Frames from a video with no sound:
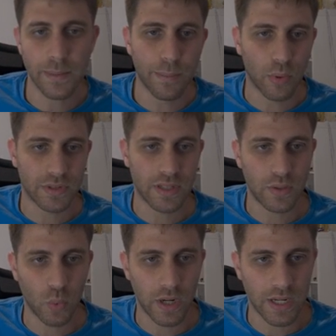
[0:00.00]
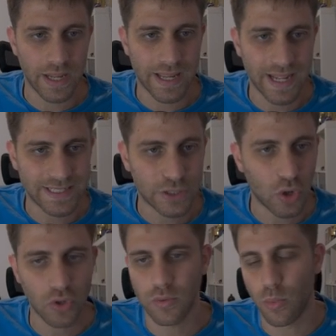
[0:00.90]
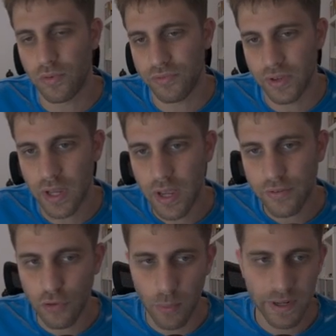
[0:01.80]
important win against Conor Murphy from